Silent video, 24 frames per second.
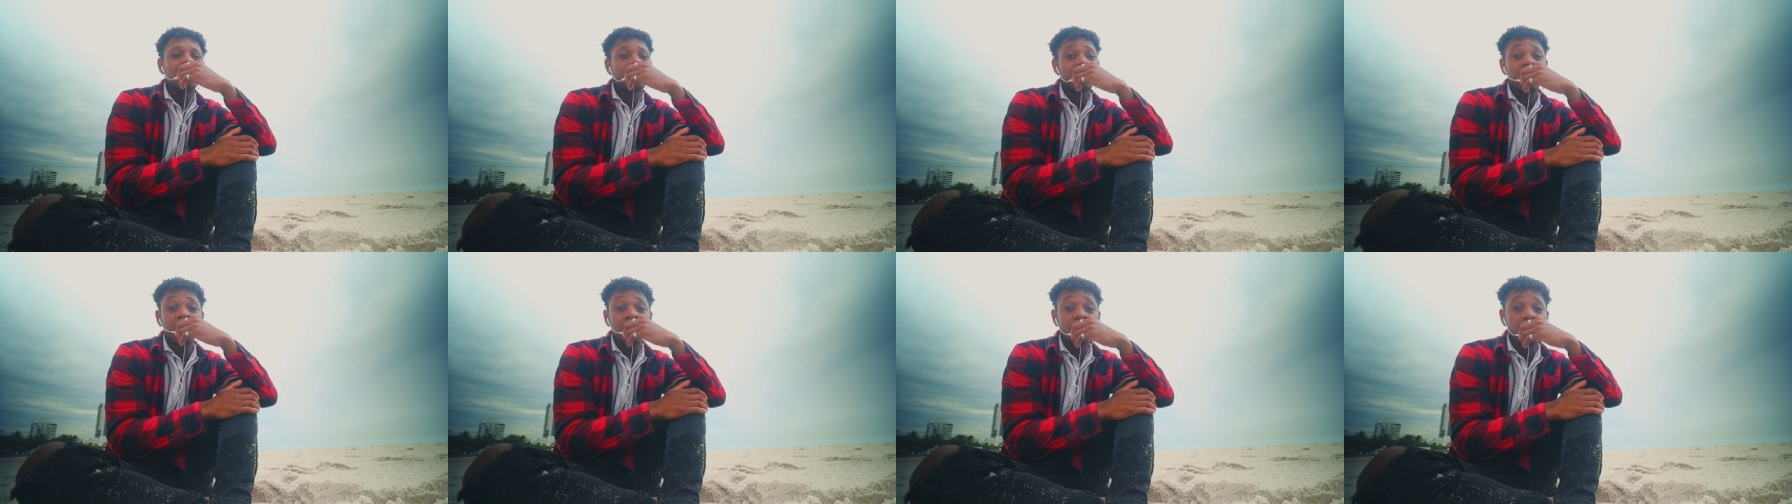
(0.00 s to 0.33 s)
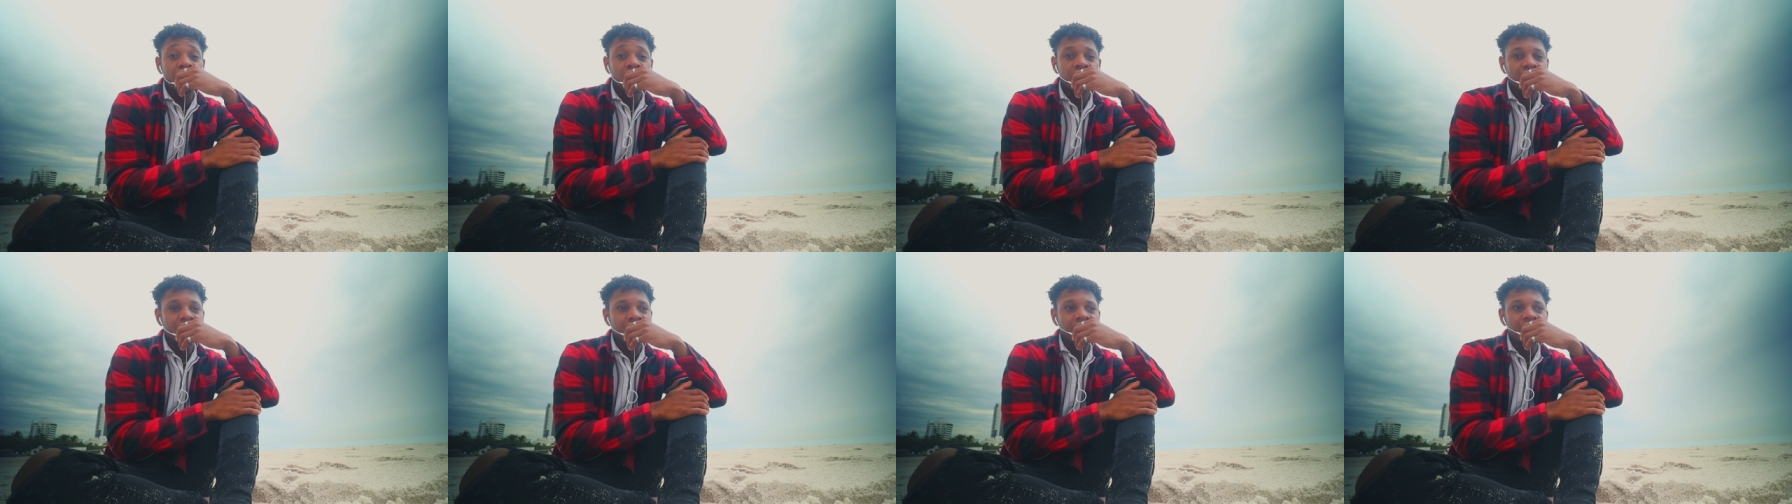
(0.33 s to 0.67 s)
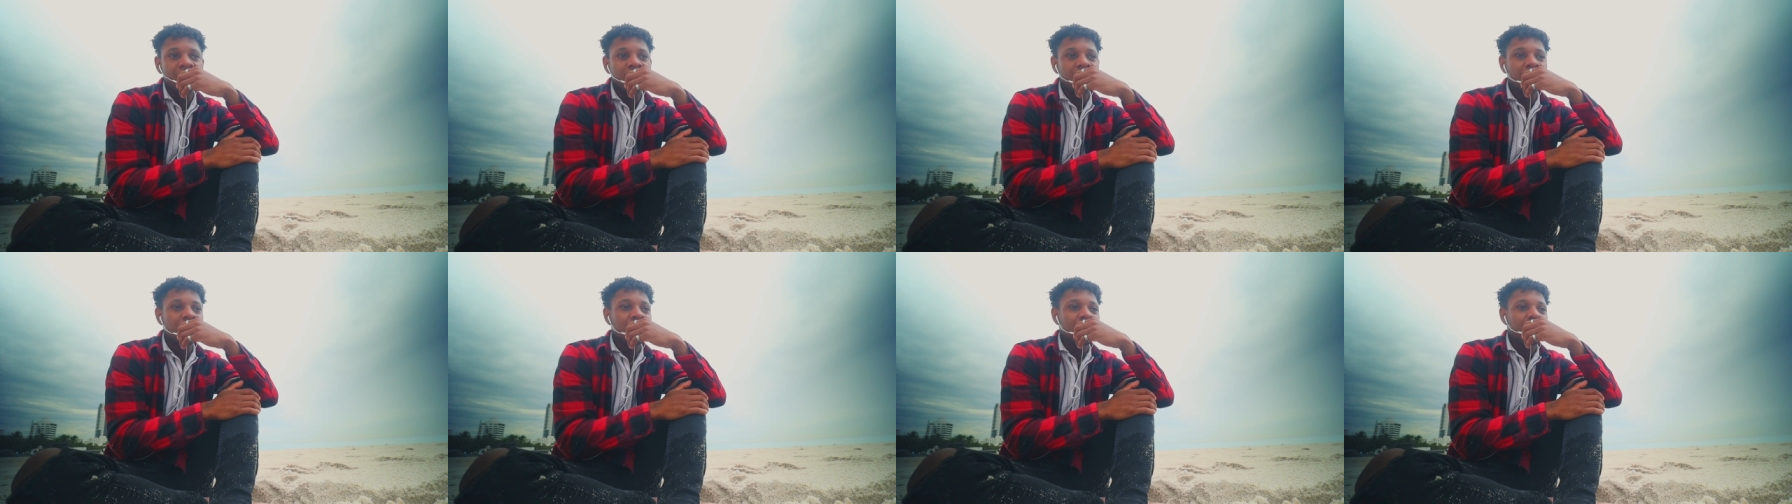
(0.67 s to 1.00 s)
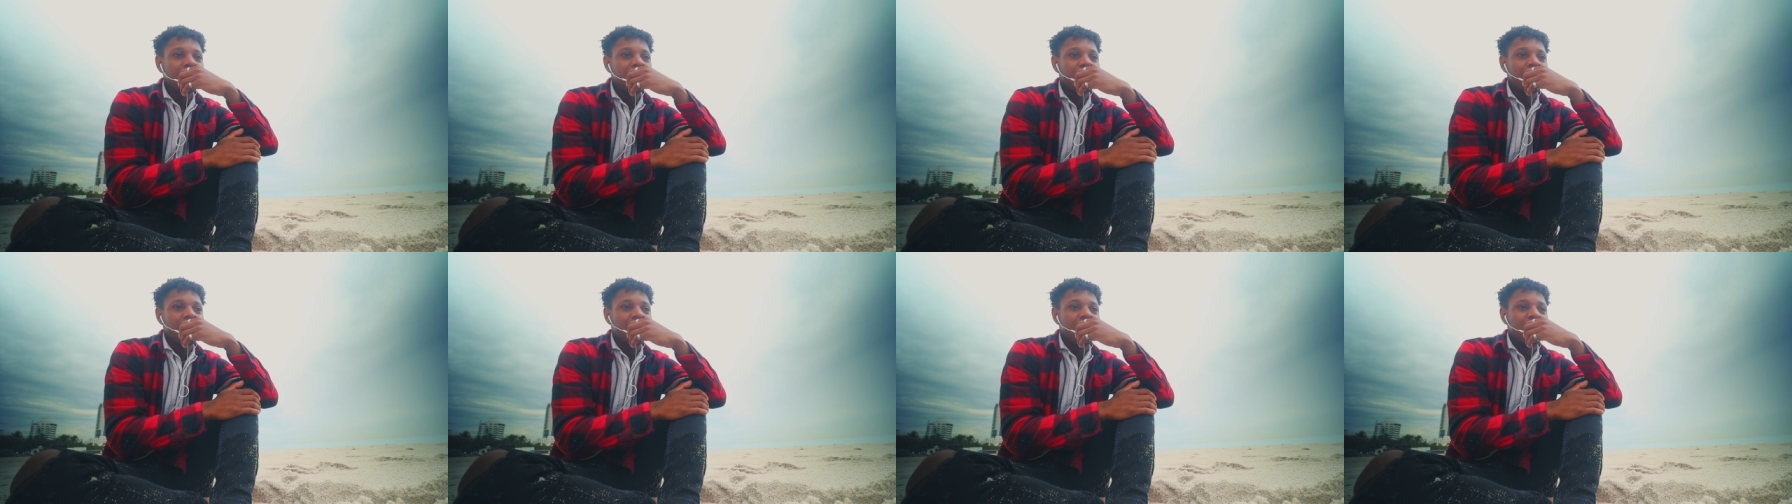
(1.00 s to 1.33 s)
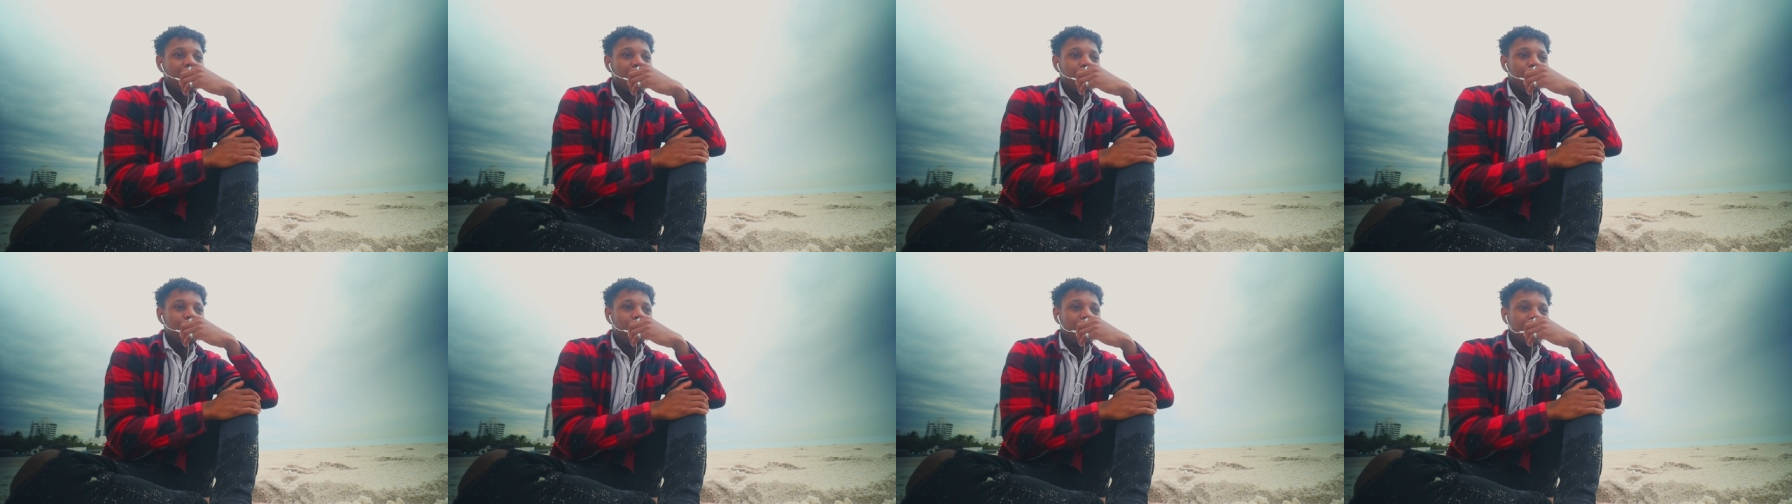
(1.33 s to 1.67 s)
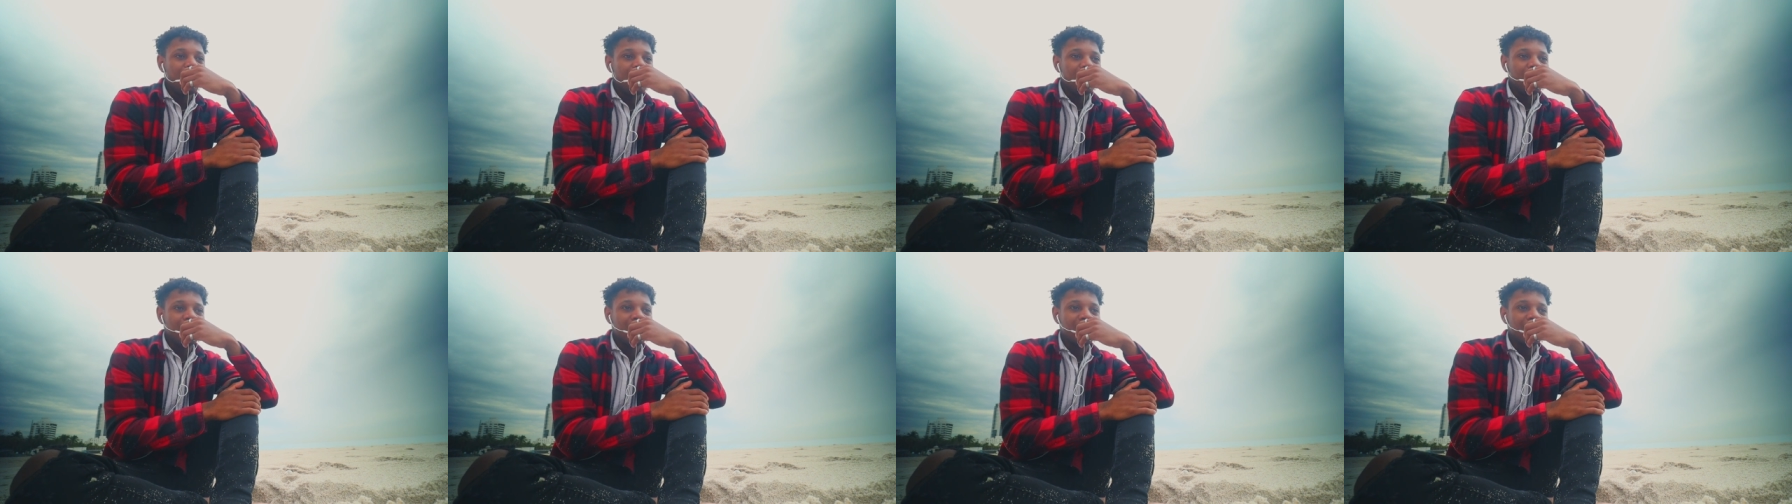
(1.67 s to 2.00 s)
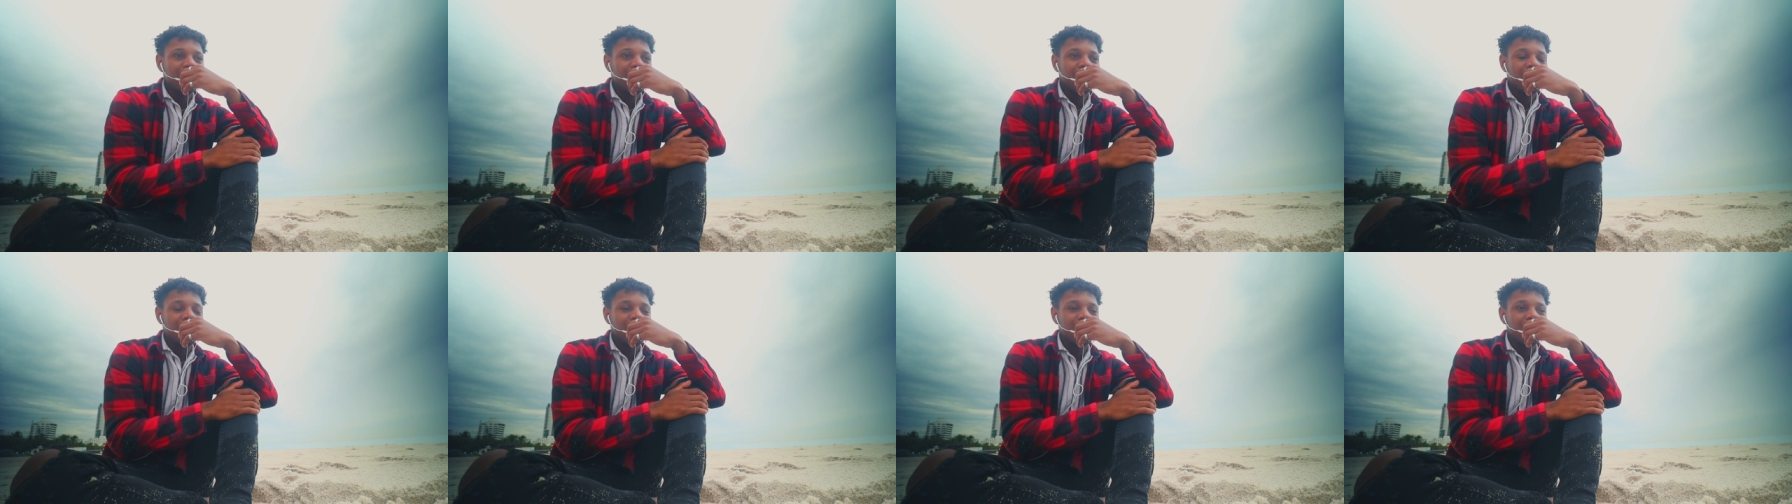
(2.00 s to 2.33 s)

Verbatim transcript: because I don't. You know, but